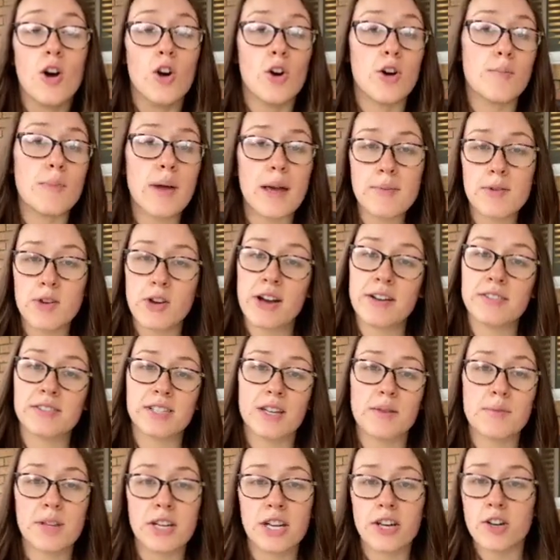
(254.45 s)
Or maybe you have
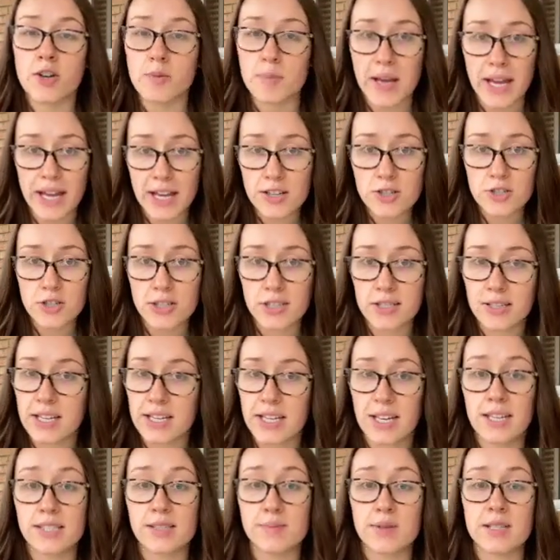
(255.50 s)
something in your pantry that
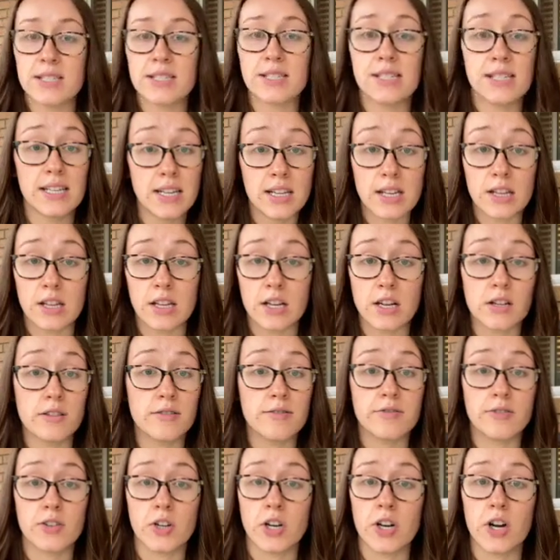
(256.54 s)
has been sitting there
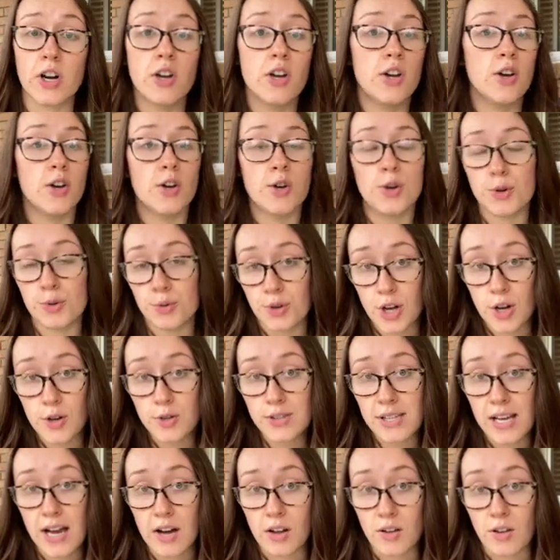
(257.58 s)
for who
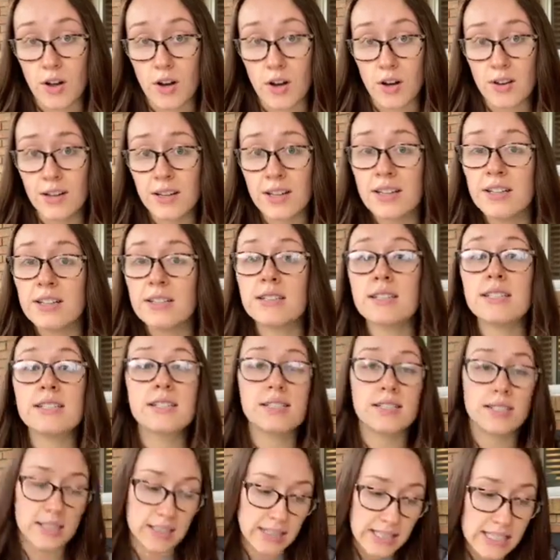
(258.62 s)
knows how long.
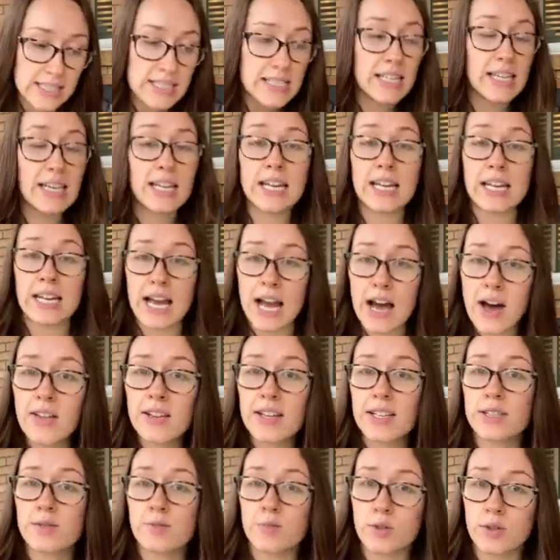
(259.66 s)
Let's get it out,
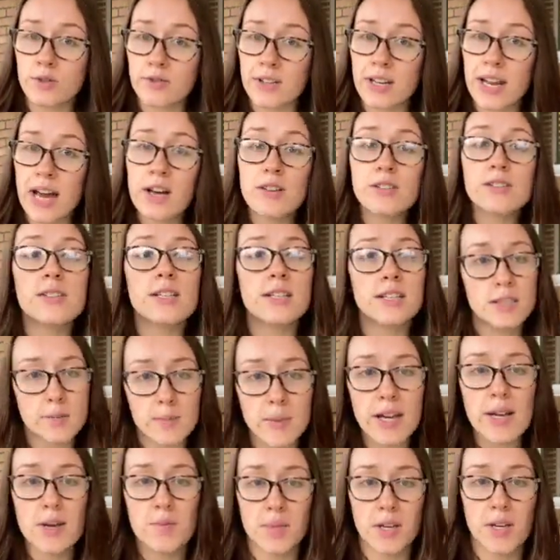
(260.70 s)
let's move it out, so let's
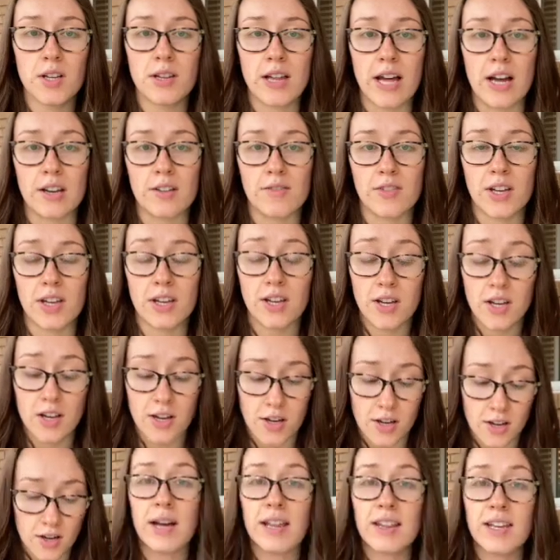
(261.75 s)
make a meal out of it.
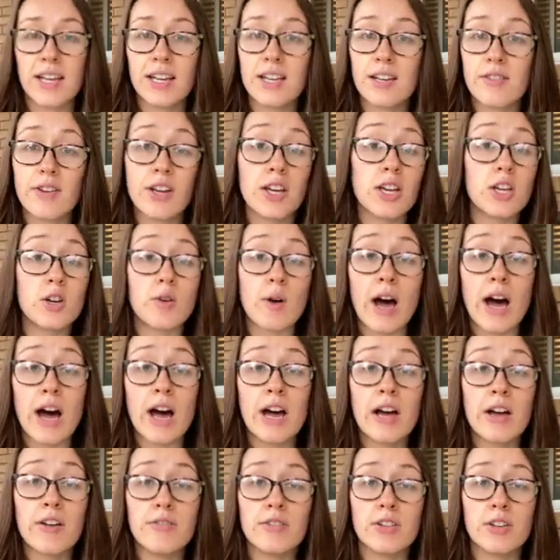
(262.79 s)
By the end of it, you
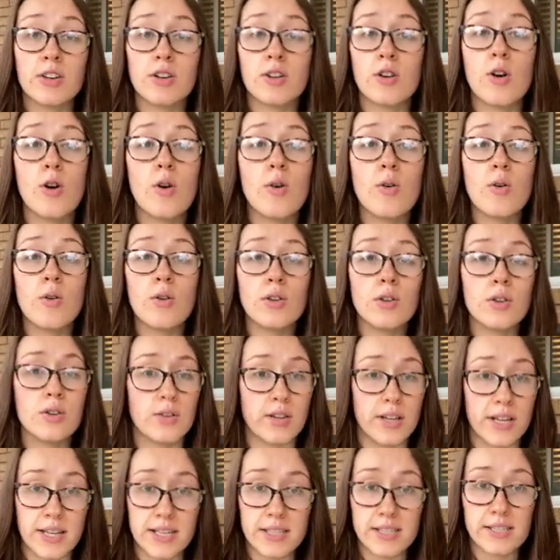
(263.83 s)
have your whole
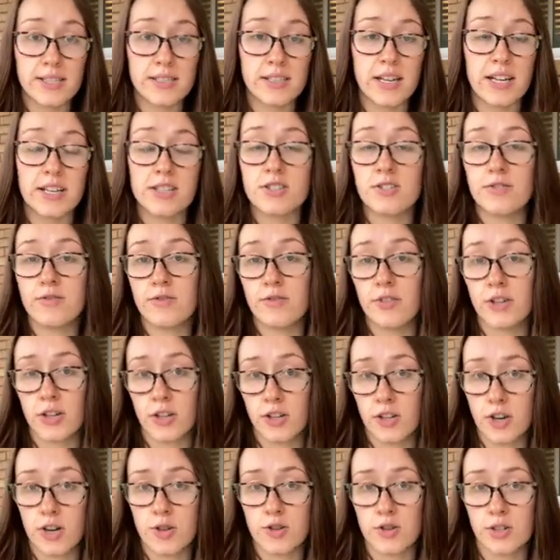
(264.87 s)
list for your
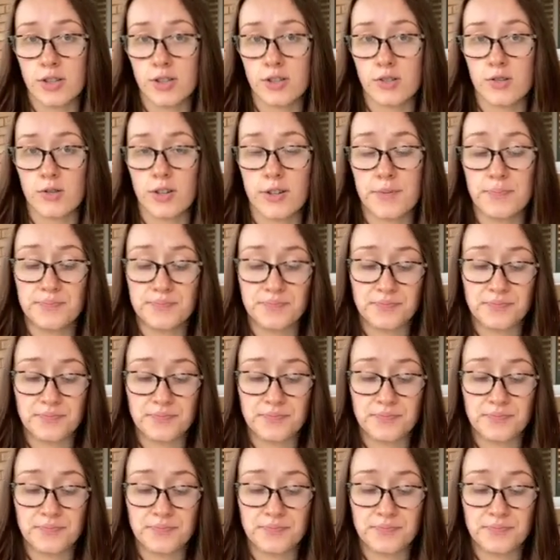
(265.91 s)
grocery store.